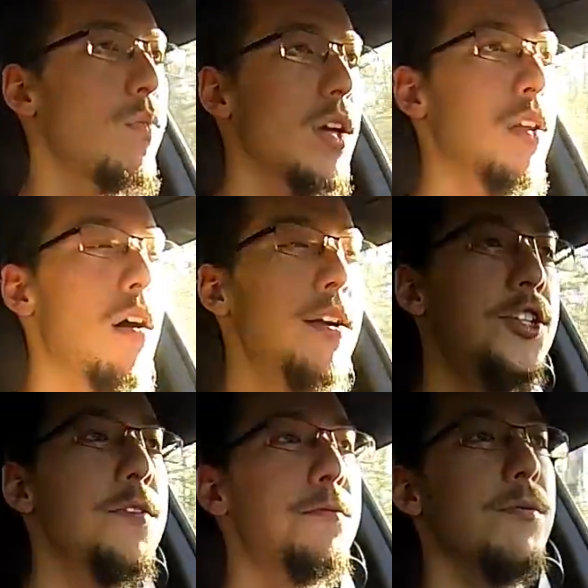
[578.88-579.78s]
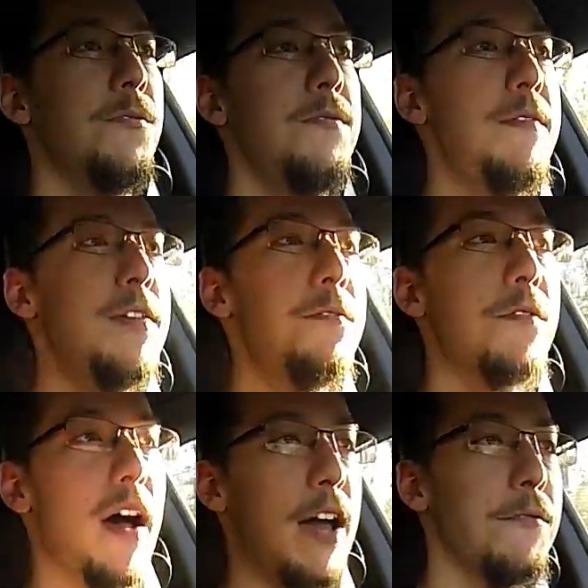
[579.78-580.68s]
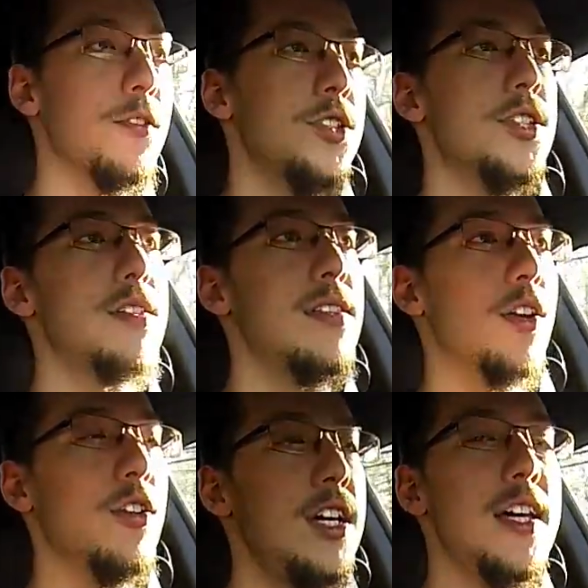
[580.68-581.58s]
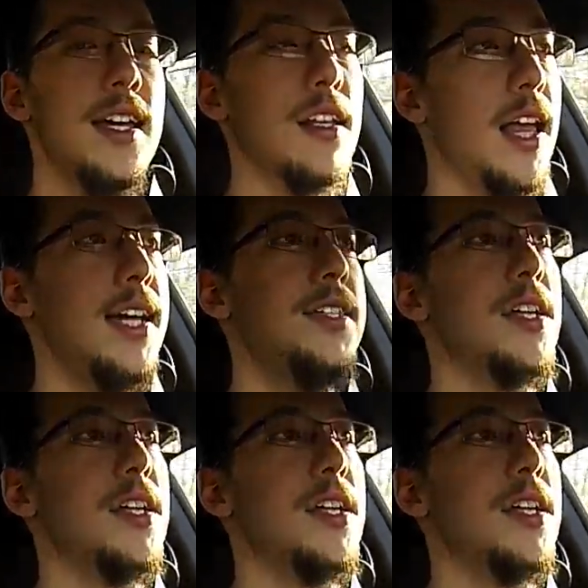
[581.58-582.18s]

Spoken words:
Launching from 55 versus 30, it likes it a